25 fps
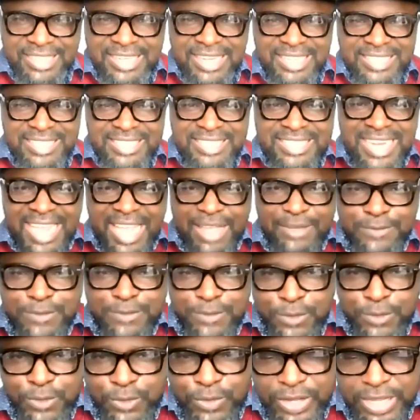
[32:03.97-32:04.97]
The
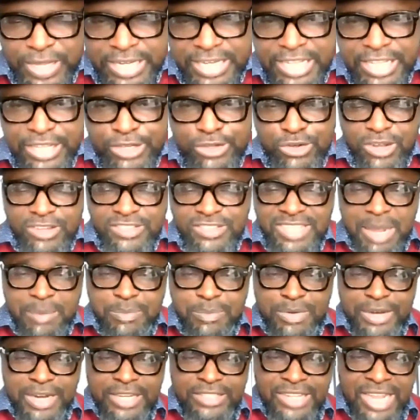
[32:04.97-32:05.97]
devil, in the issue of
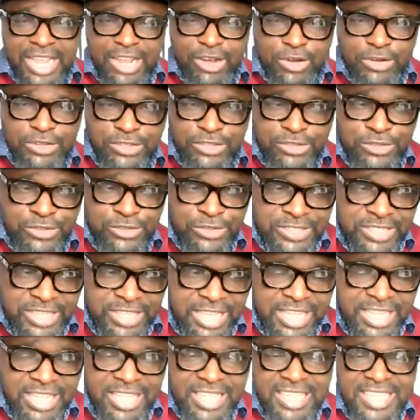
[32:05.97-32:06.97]
child protection, I continue to
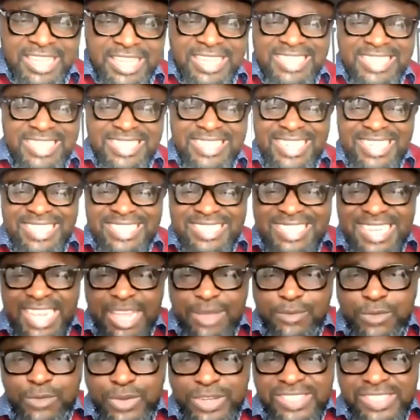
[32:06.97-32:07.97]
say, the
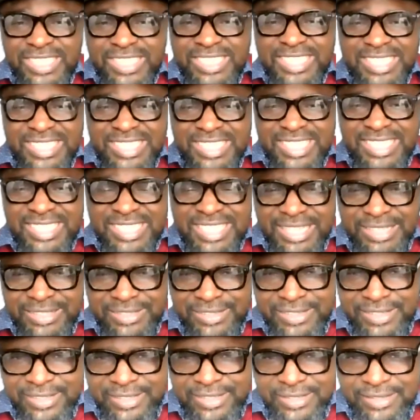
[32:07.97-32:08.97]
devil is in the
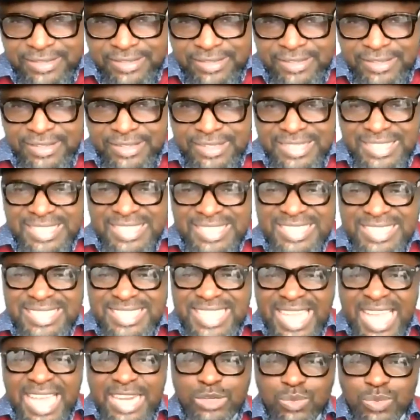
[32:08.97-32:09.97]
details
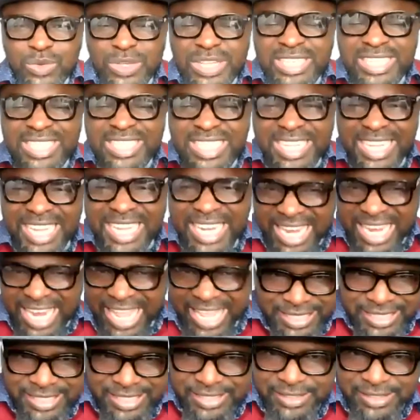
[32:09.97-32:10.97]
that we
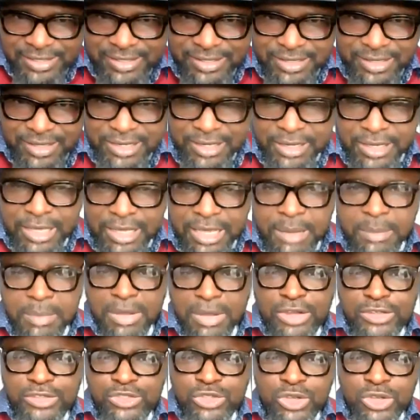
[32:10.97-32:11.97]
neglect
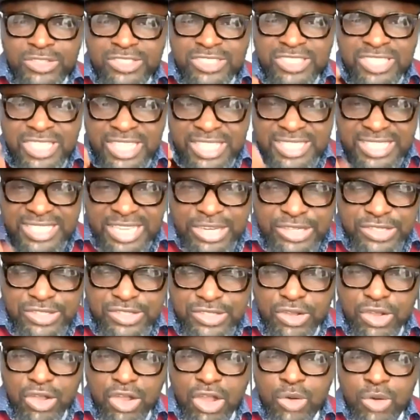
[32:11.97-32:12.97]
because those
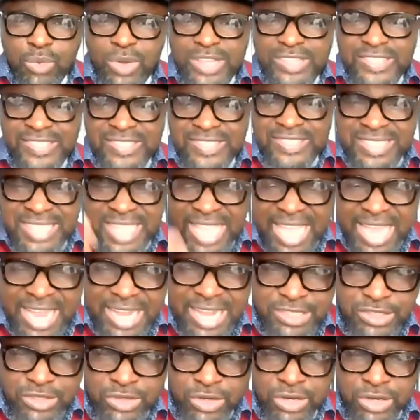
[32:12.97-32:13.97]
details always
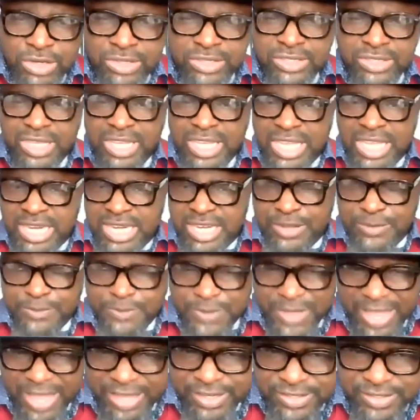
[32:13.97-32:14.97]
tear us in the
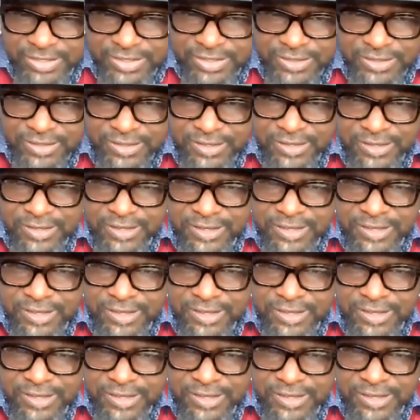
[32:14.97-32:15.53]
face.